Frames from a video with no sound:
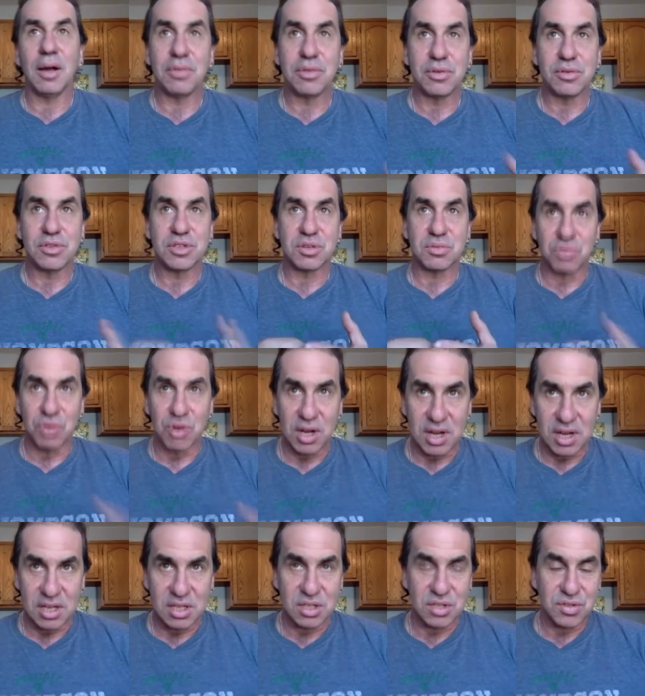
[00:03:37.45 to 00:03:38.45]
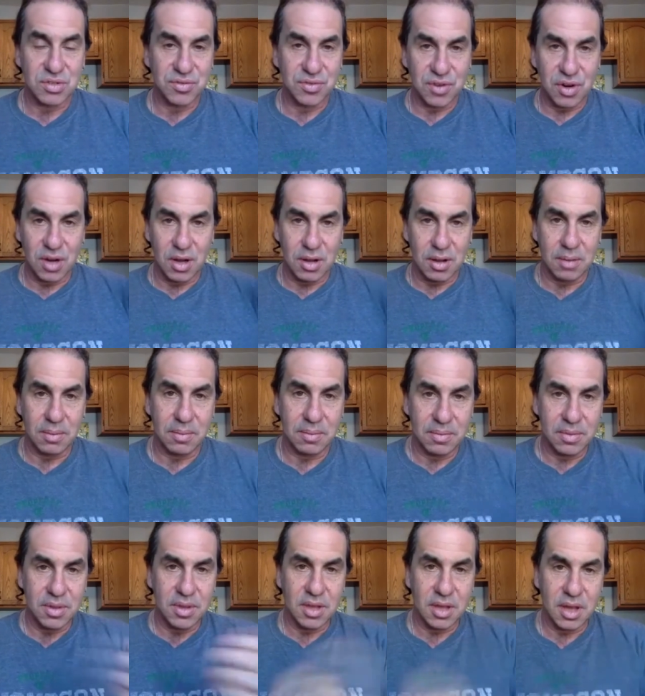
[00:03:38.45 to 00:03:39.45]
through some readings from
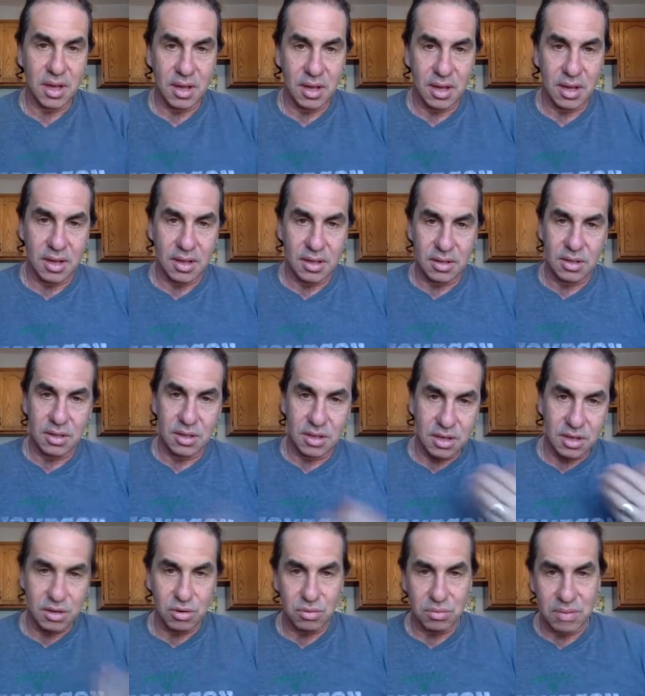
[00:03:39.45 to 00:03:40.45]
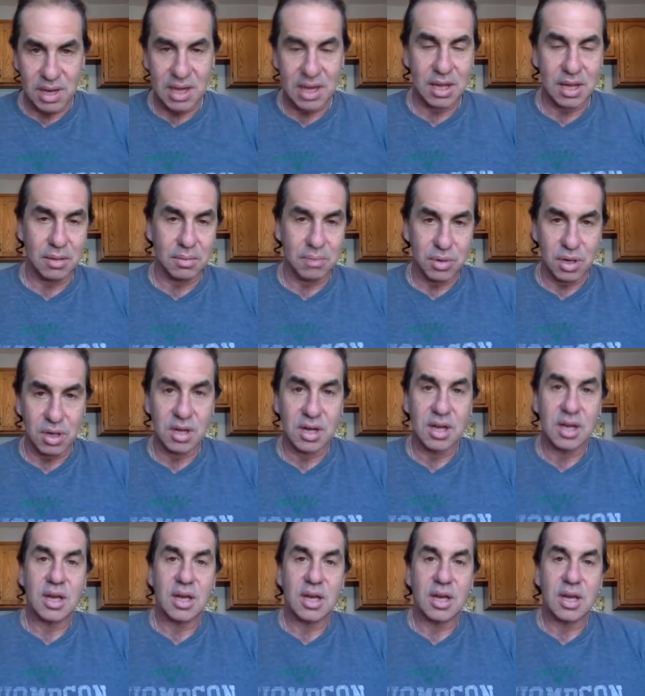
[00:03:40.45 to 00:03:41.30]
the New Media book,